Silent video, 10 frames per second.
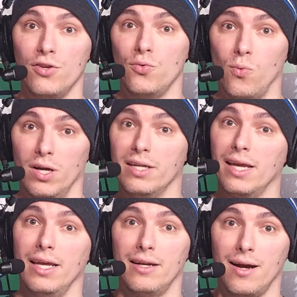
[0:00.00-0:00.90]
you want to
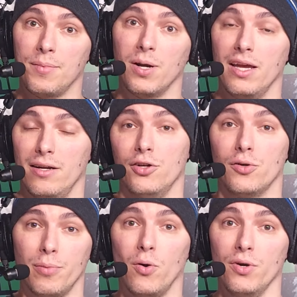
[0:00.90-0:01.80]
gain an upper hand on your
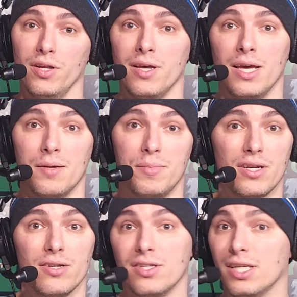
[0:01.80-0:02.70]
opponent
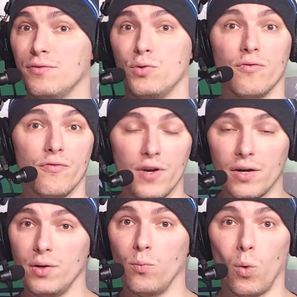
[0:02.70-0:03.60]
because it gives you a
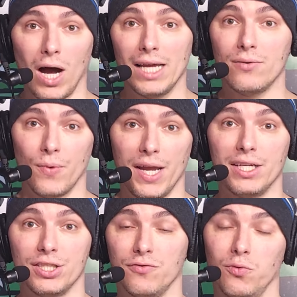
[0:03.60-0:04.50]
very wide
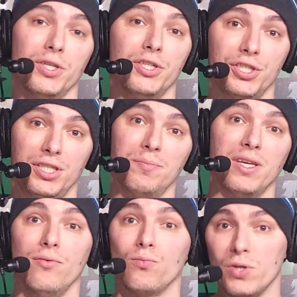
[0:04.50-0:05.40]
range of where your ship
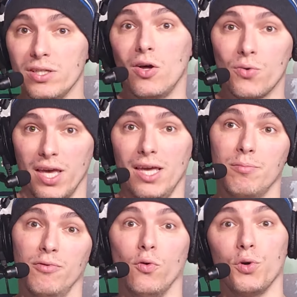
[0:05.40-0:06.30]
can relocate
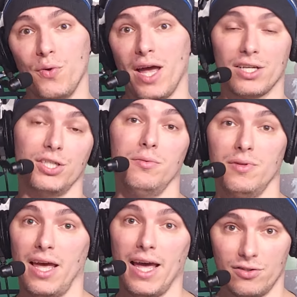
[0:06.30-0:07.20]
before you actually
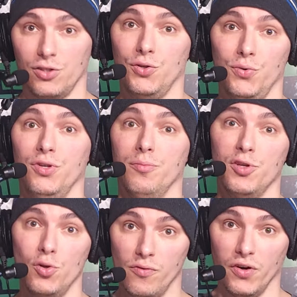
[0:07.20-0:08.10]
execute your
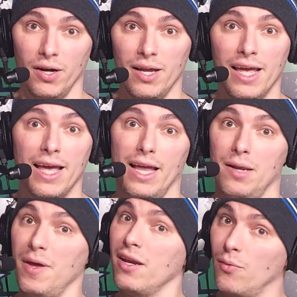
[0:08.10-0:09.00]
maneuver. And
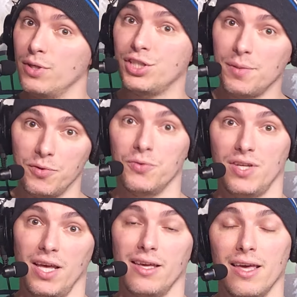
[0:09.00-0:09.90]
depending on what ship you
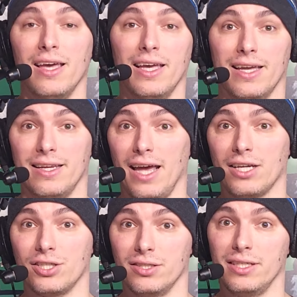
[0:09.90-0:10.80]
take, it can
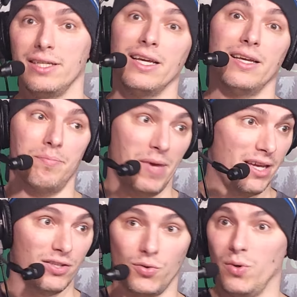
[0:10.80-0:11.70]
actually make
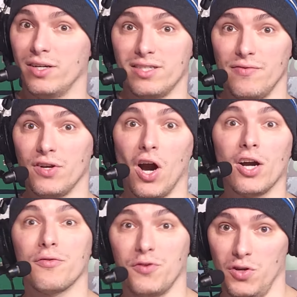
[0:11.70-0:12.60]
it to where it's even
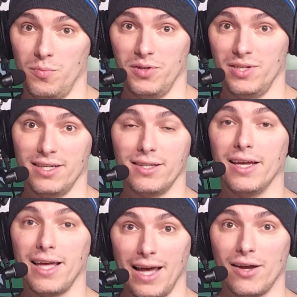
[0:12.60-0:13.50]
harder for you to predict,
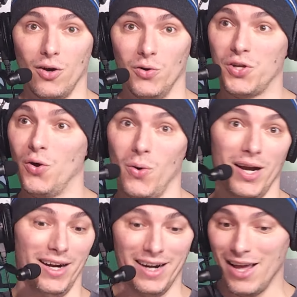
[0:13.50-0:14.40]
like Echo, to
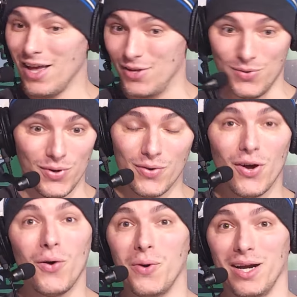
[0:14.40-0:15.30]
where you don't
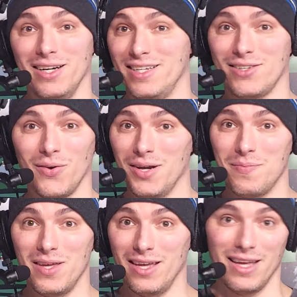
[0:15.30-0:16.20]
know where he's going to
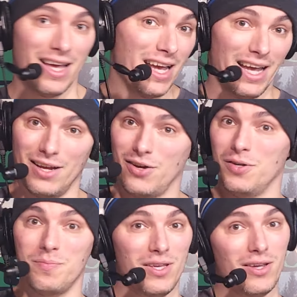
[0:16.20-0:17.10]
be. It
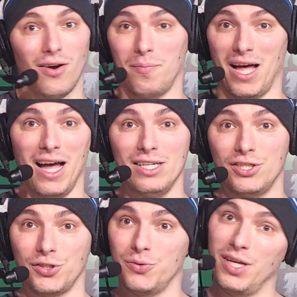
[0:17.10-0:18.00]
could be behind
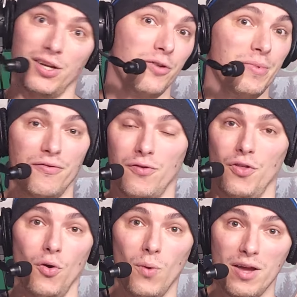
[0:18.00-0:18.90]
you, it could be
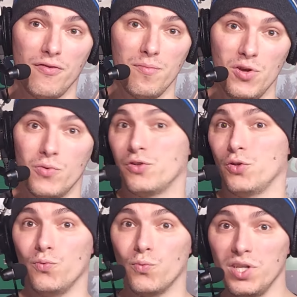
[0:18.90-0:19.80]
further away from you. So,
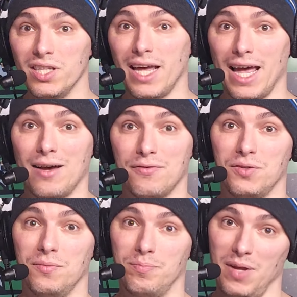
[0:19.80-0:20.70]
you really have
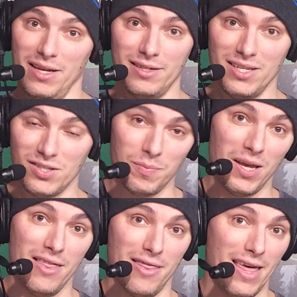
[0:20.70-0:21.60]
to
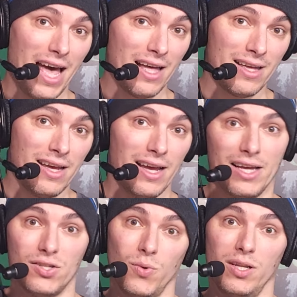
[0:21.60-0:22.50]
anticipate that
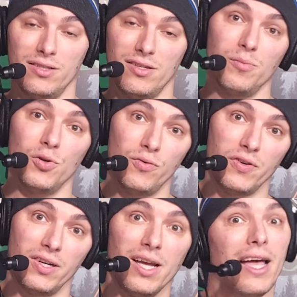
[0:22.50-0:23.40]
as well as their maneuver.